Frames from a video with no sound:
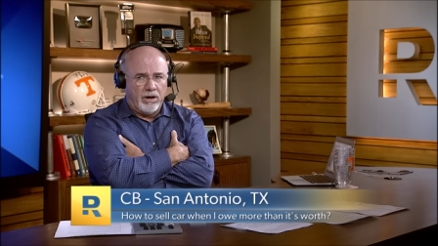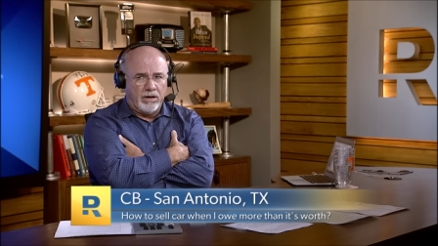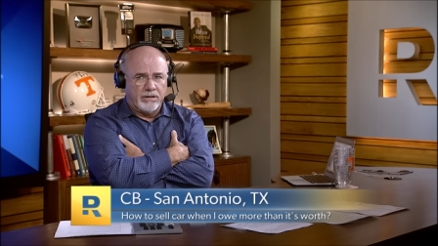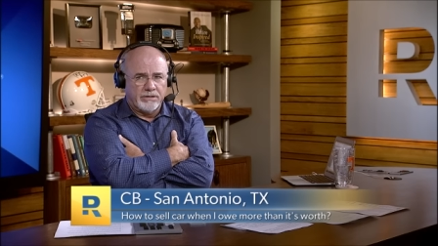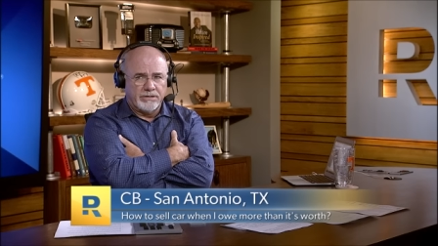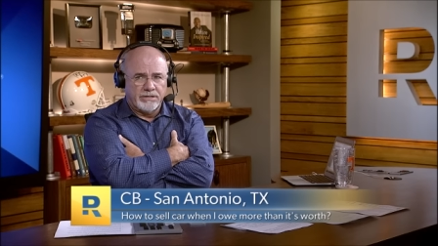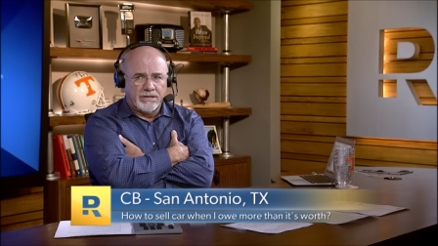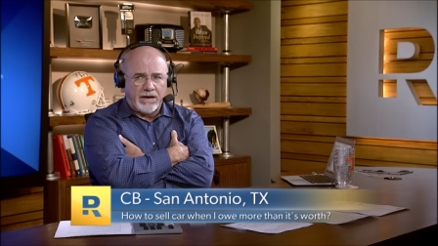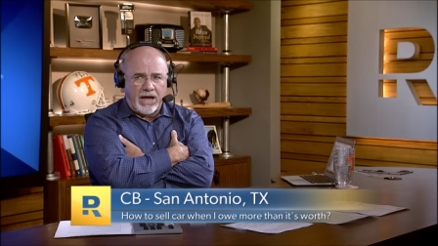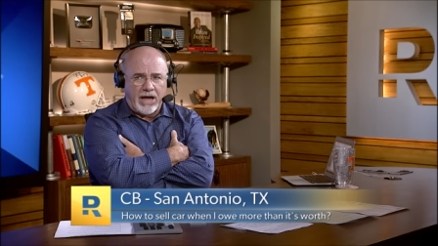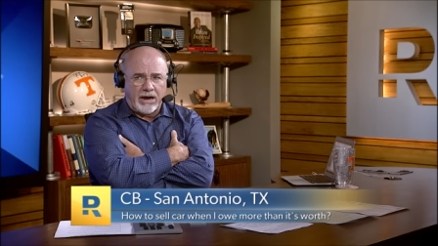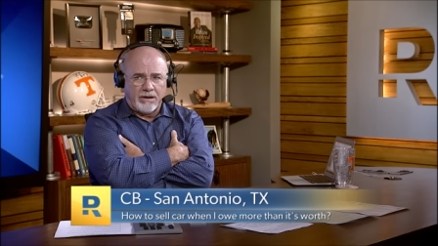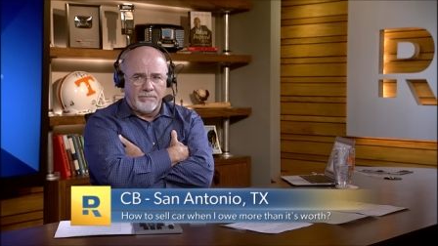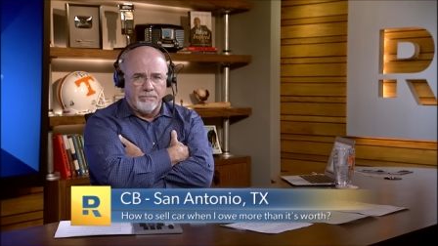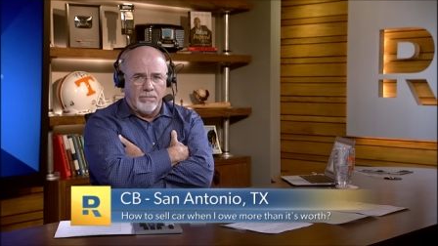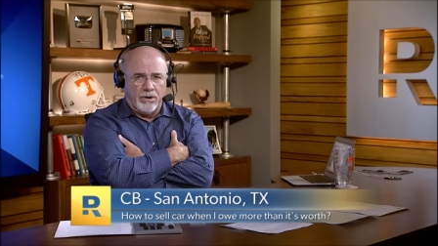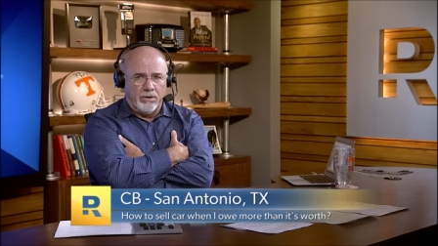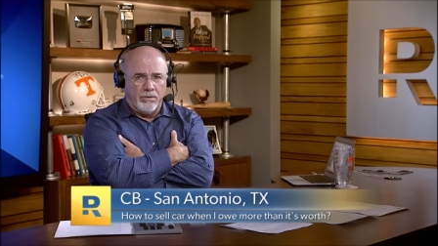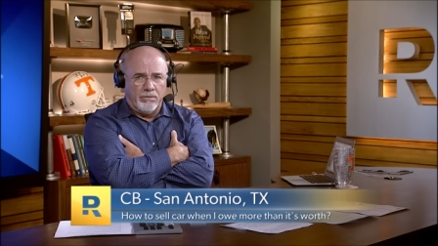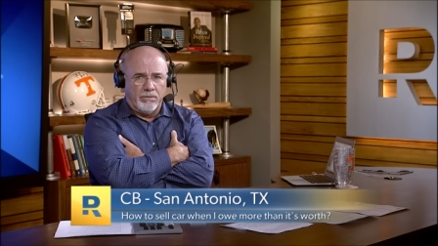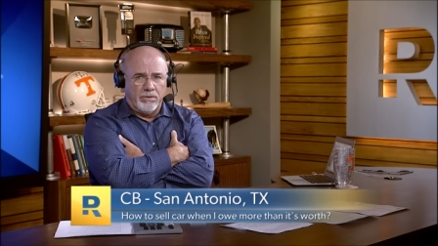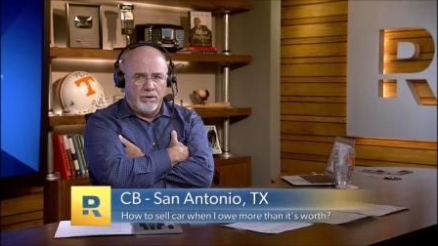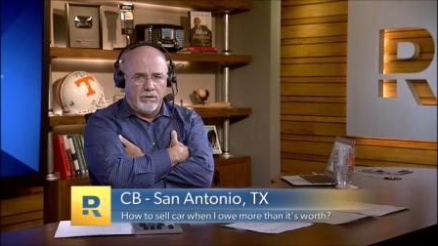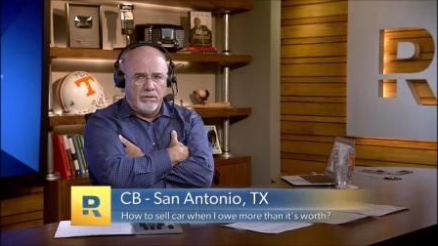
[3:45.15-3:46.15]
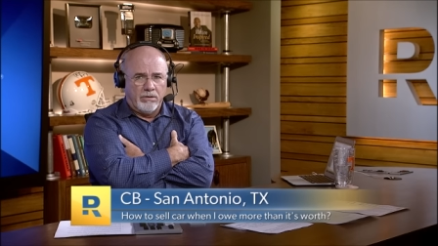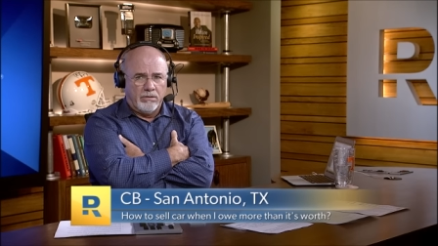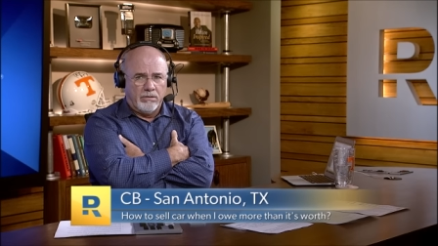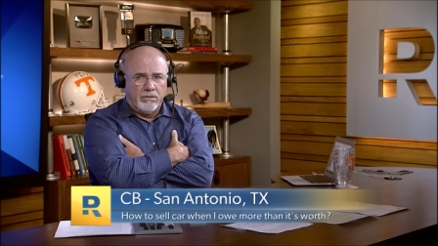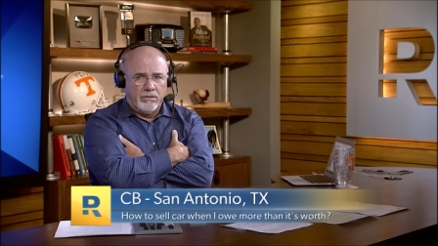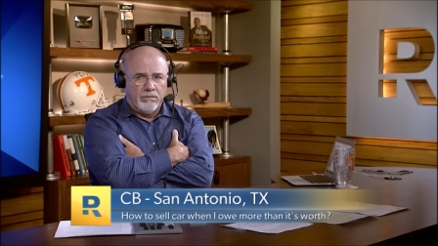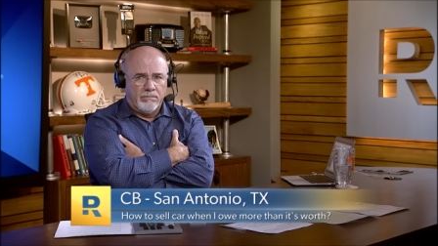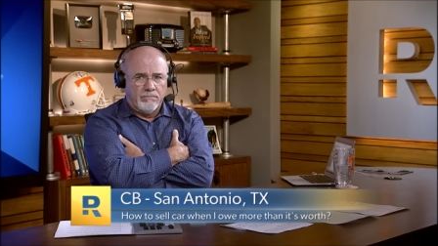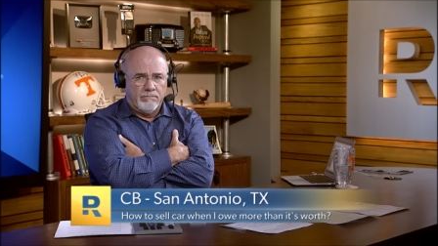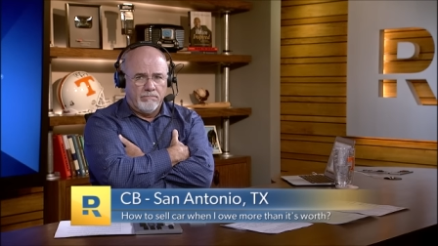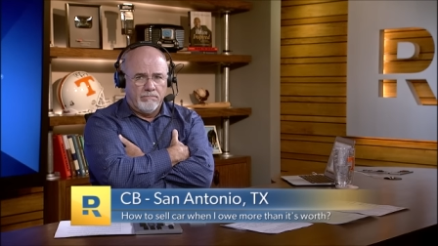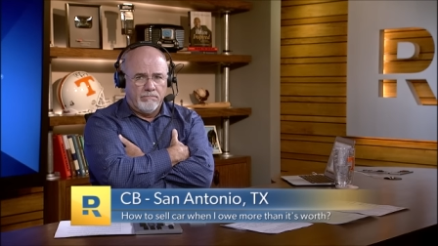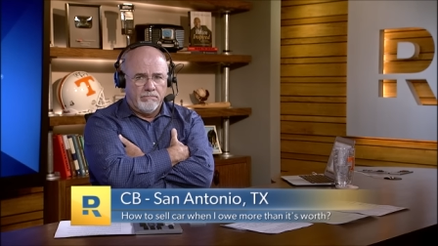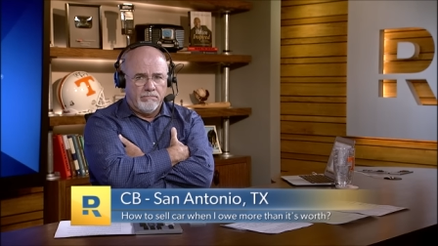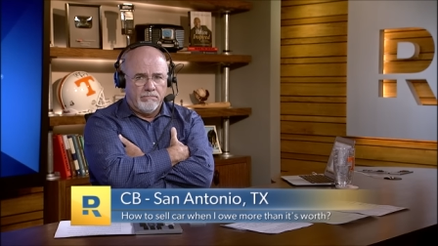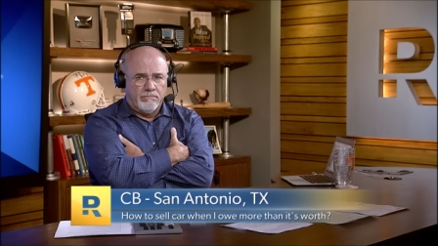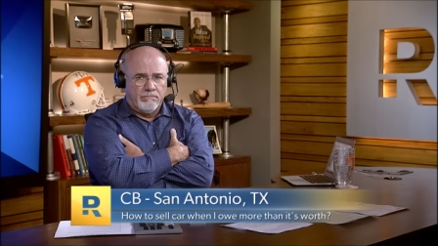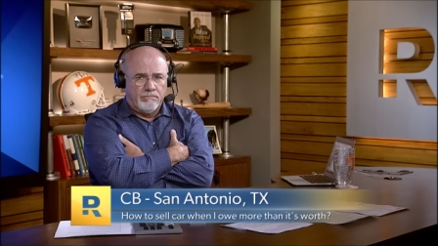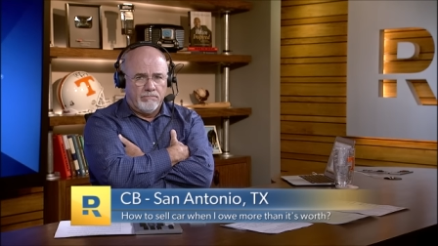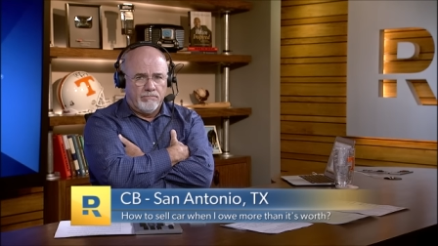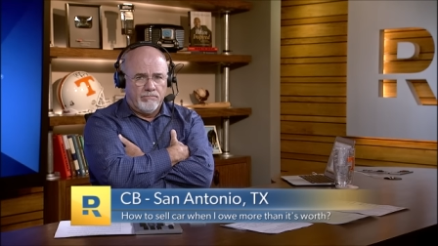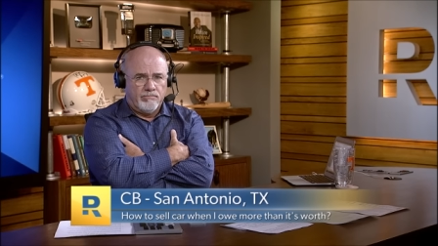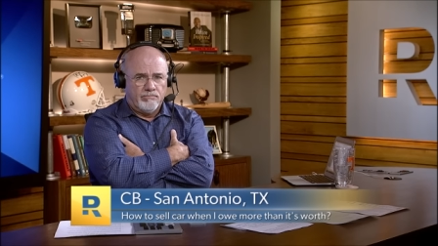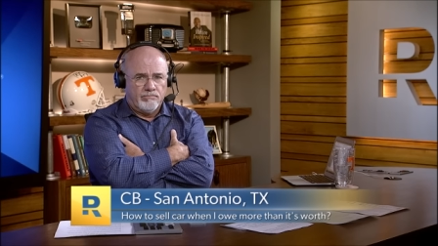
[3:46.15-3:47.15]
attack mode.
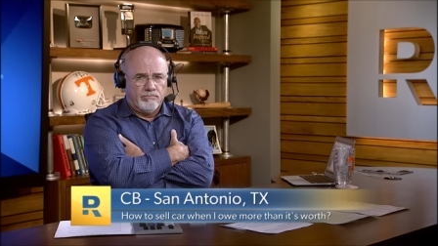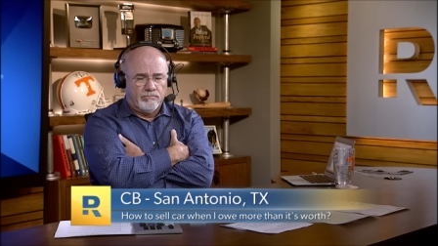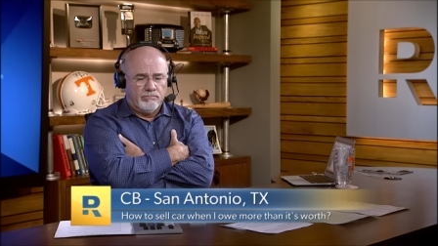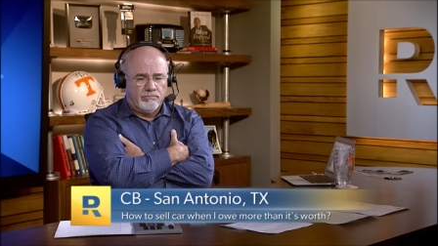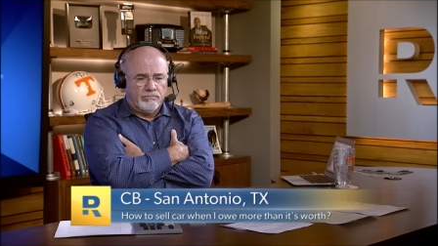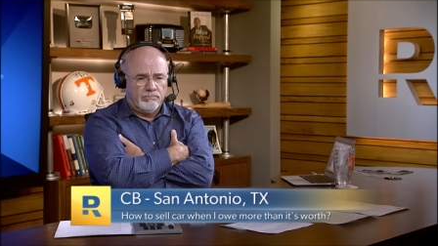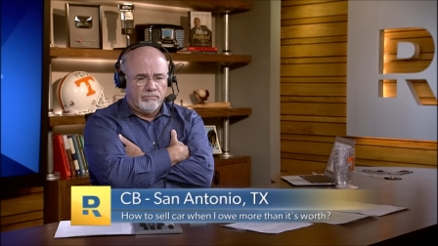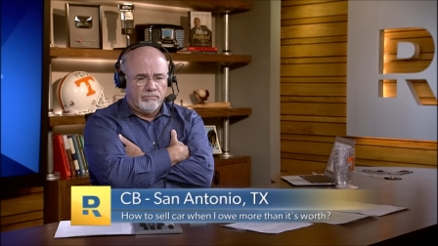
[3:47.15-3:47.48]
Yes, sir.